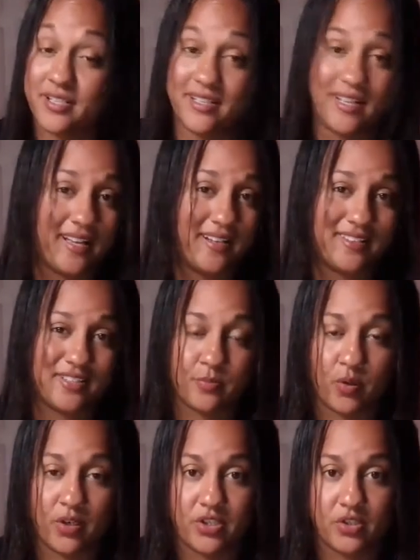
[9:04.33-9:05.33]
again just
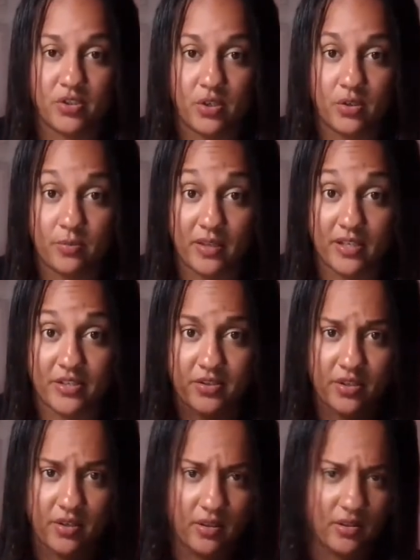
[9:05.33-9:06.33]
brings you no
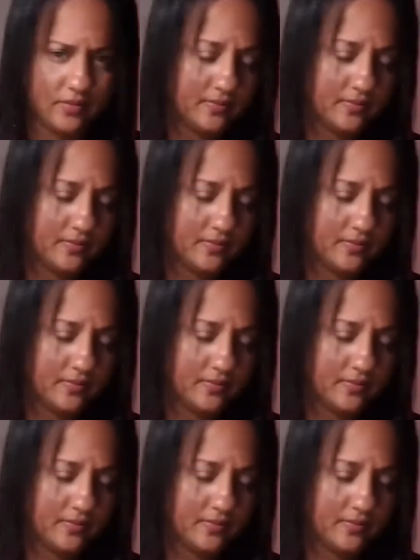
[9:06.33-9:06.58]
pleasure at all.